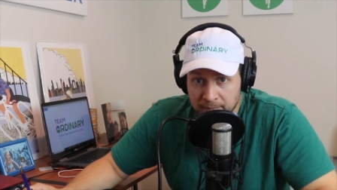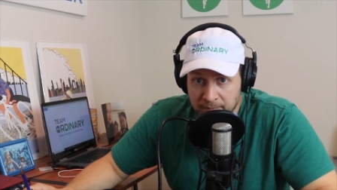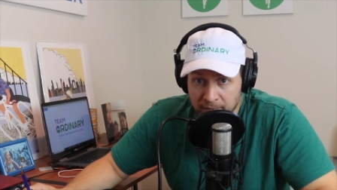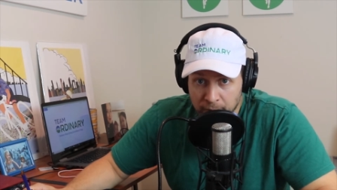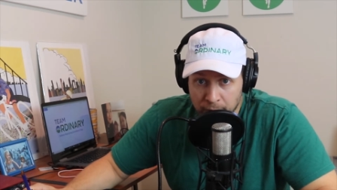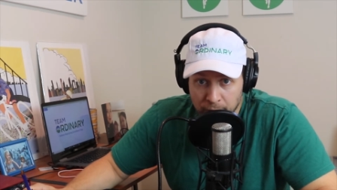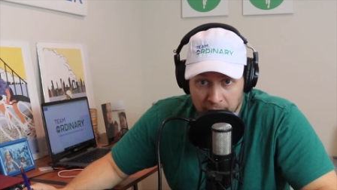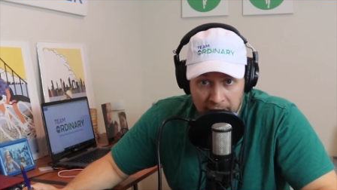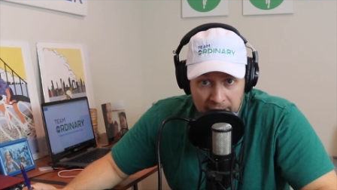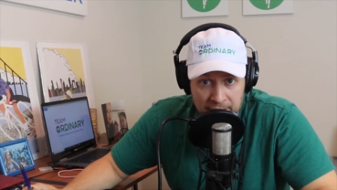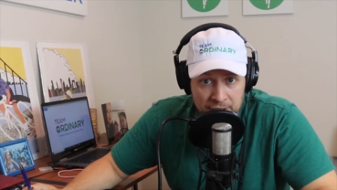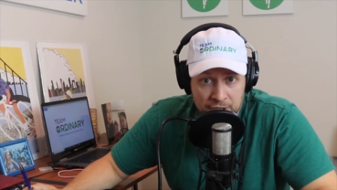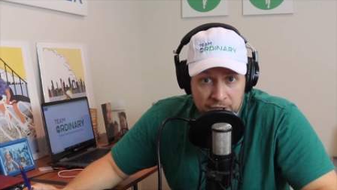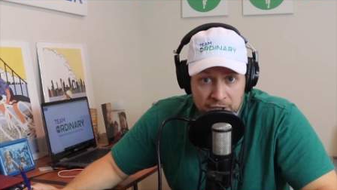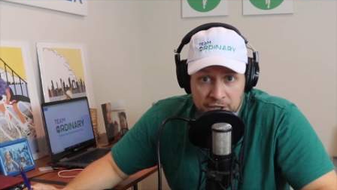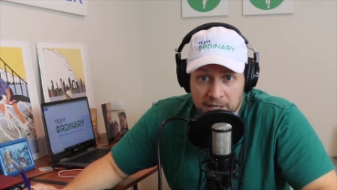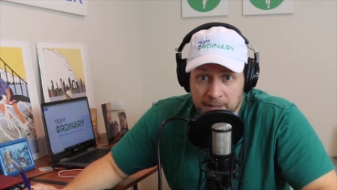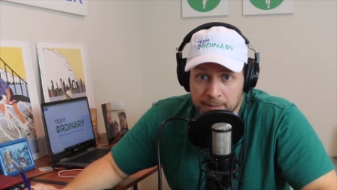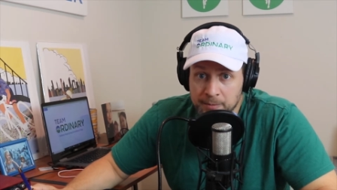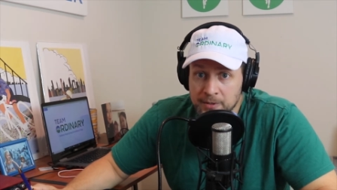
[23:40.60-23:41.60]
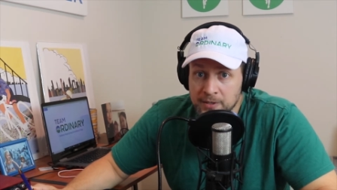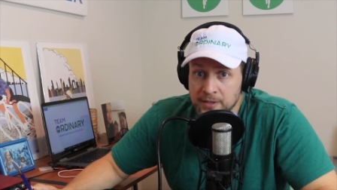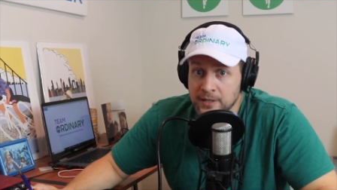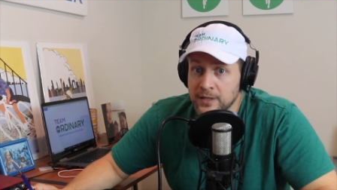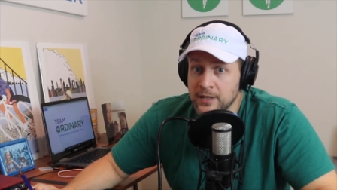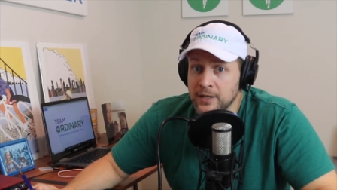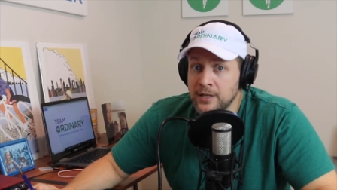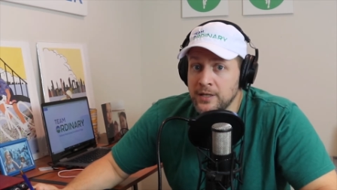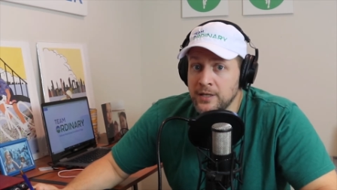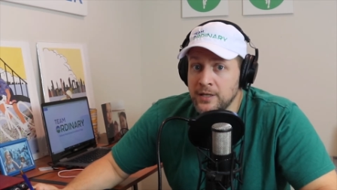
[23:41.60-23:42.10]
relationships,
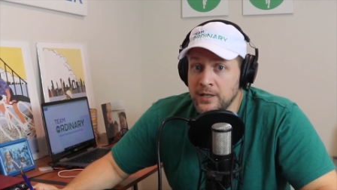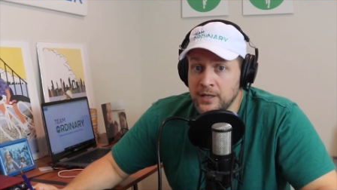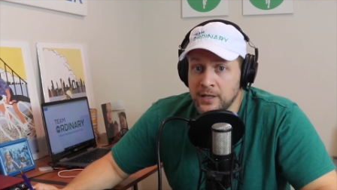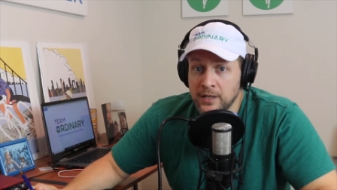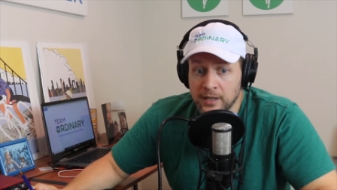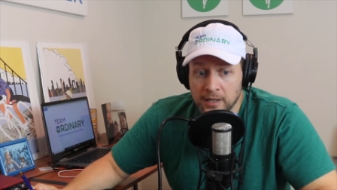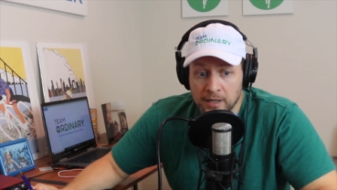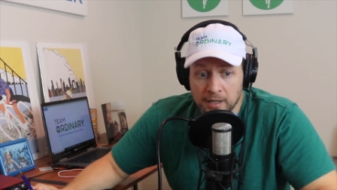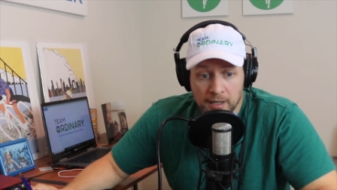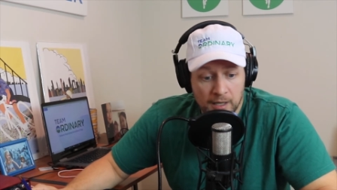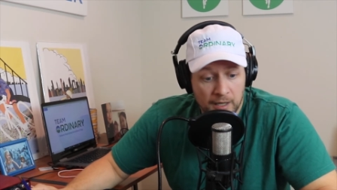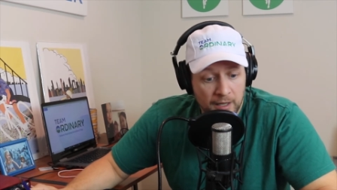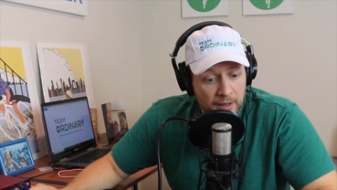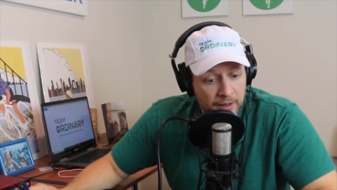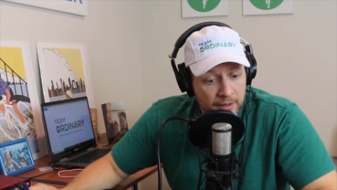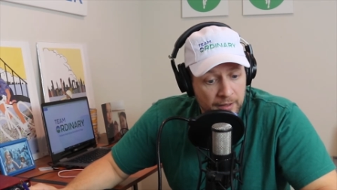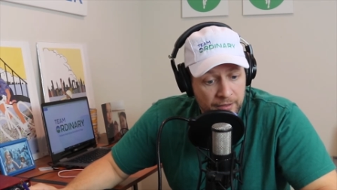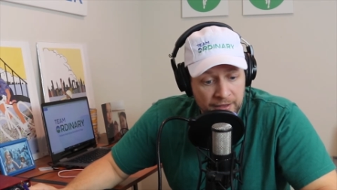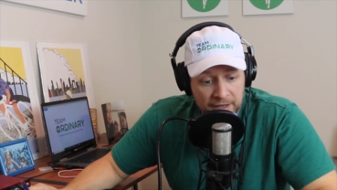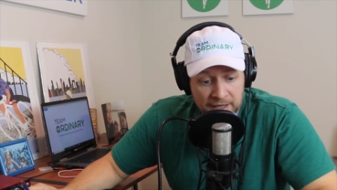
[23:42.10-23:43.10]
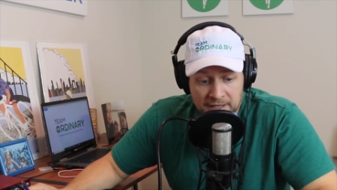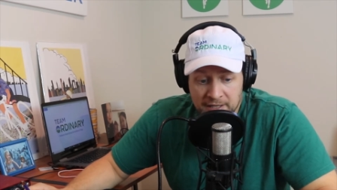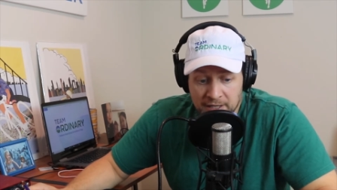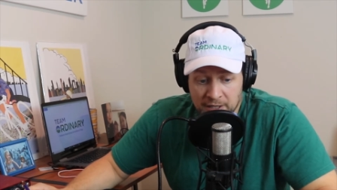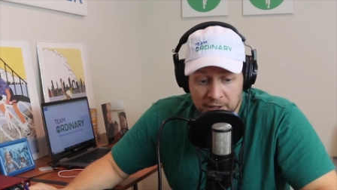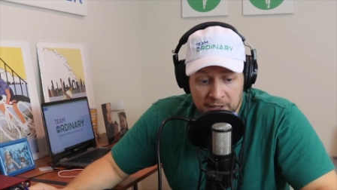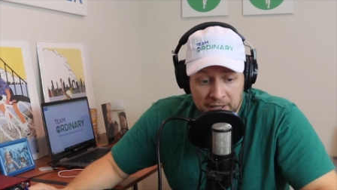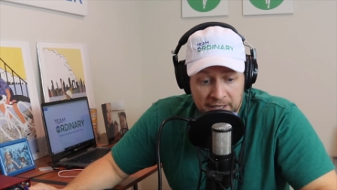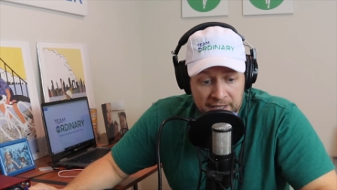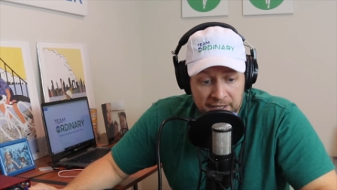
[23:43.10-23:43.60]
things that
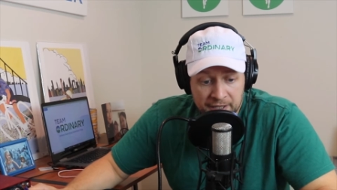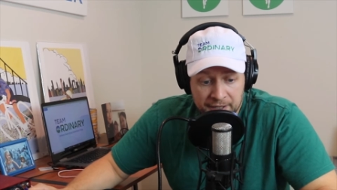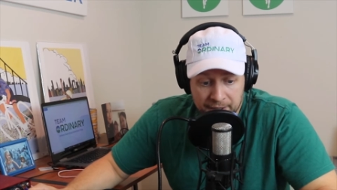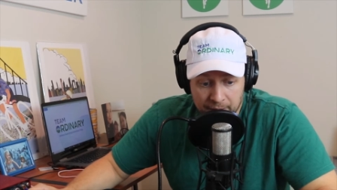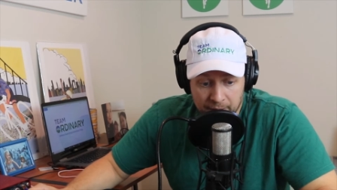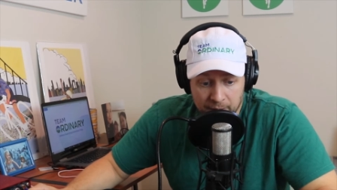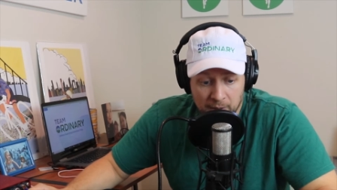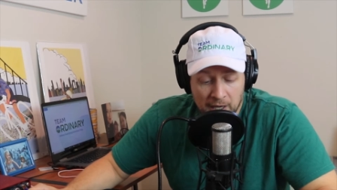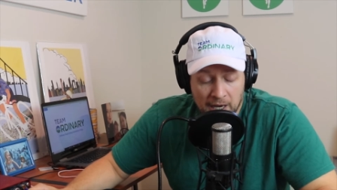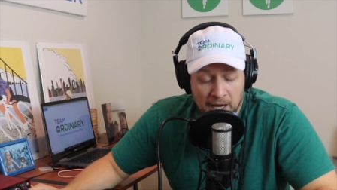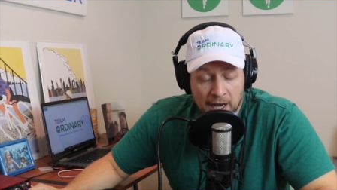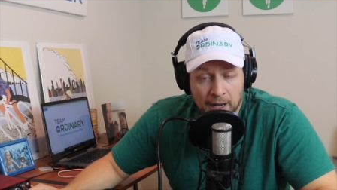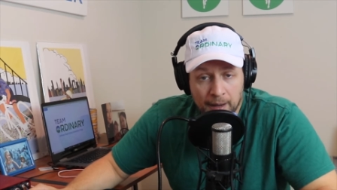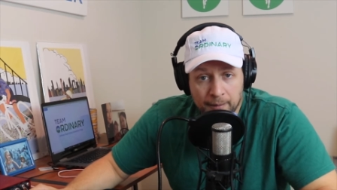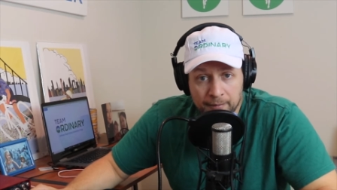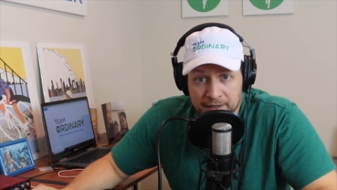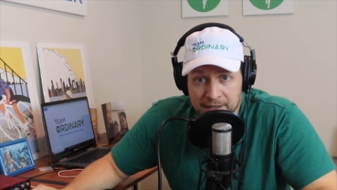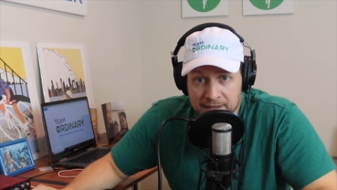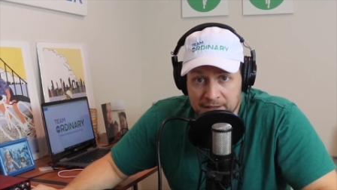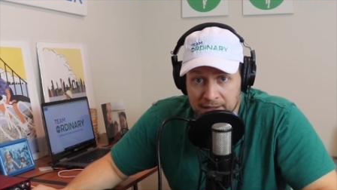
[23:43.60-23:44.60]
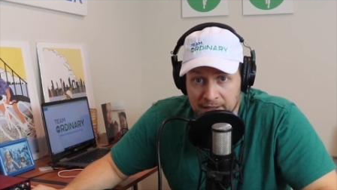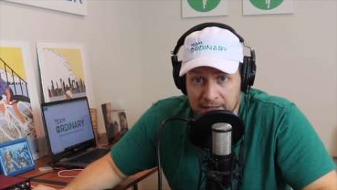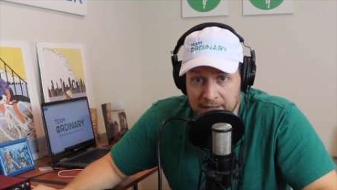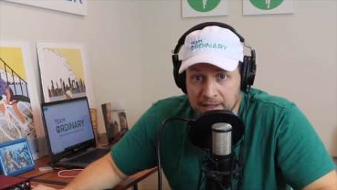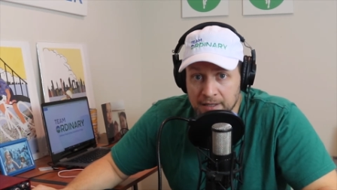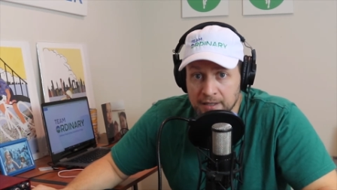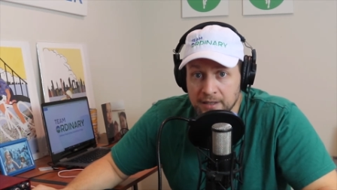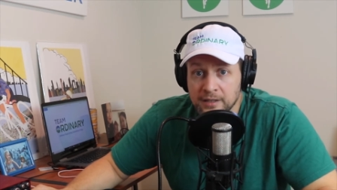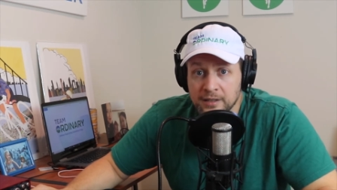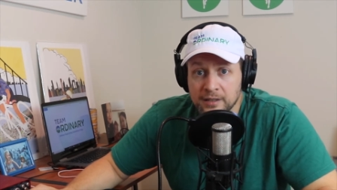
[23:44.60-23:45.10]
you need to do.
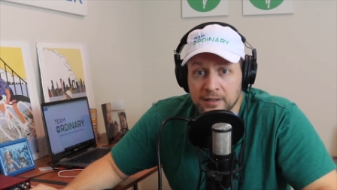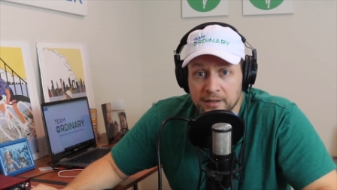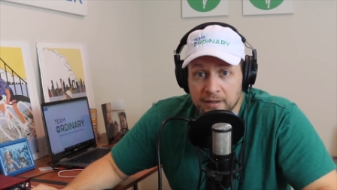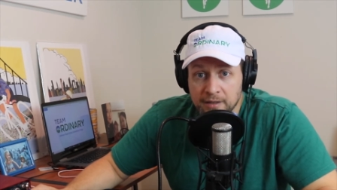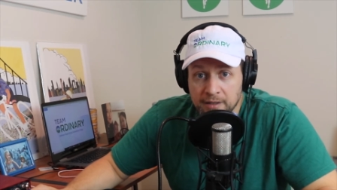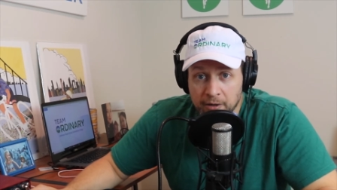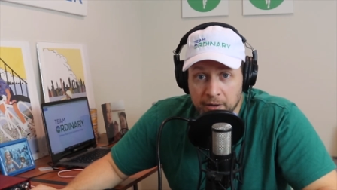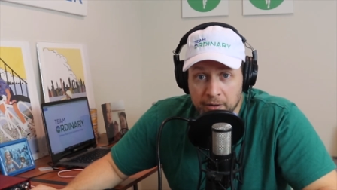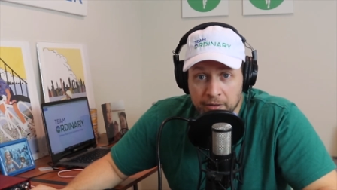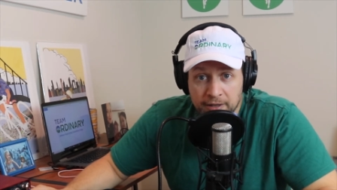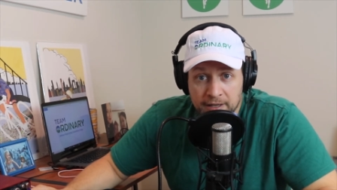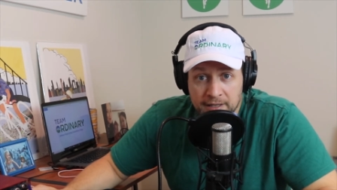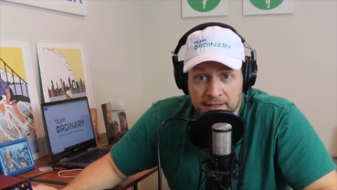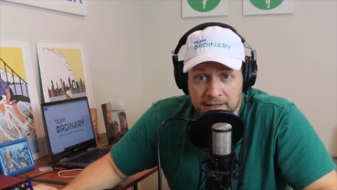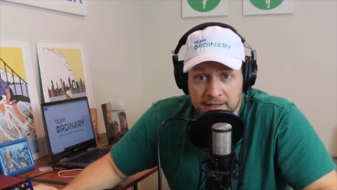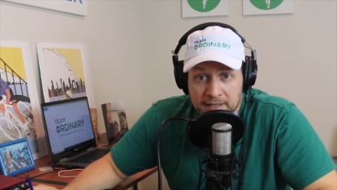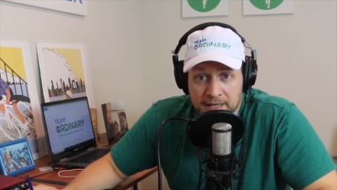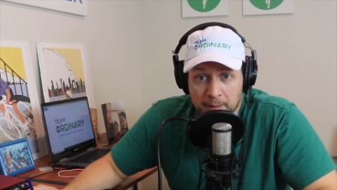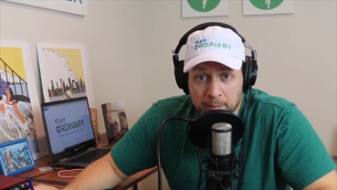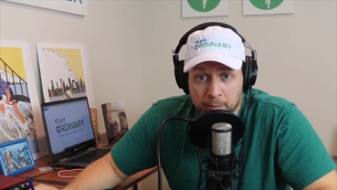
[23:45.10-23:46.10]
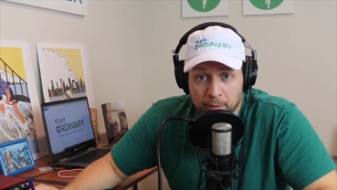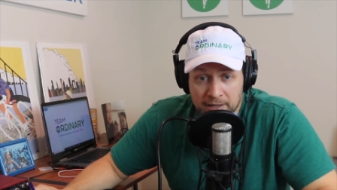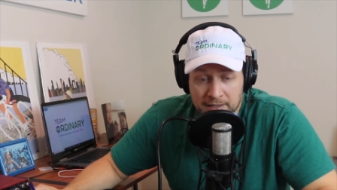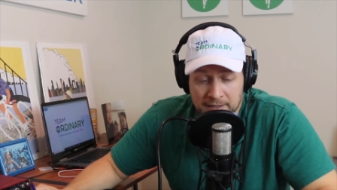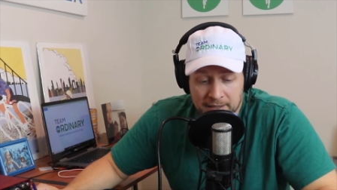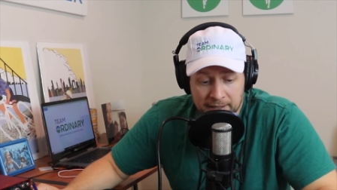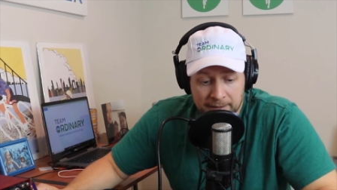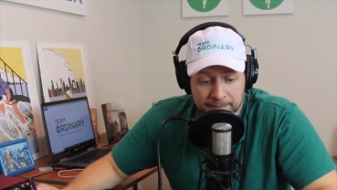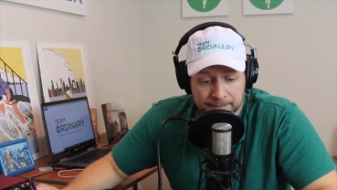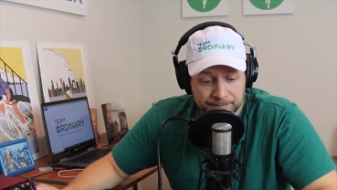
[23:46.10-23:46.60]
Obviously, there are things that take
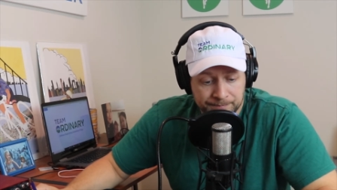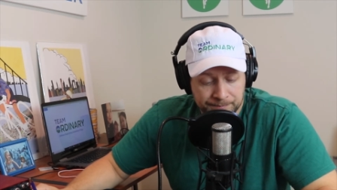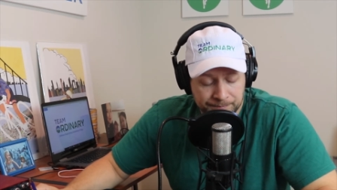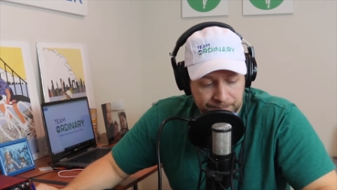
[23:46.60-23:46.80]
precedent,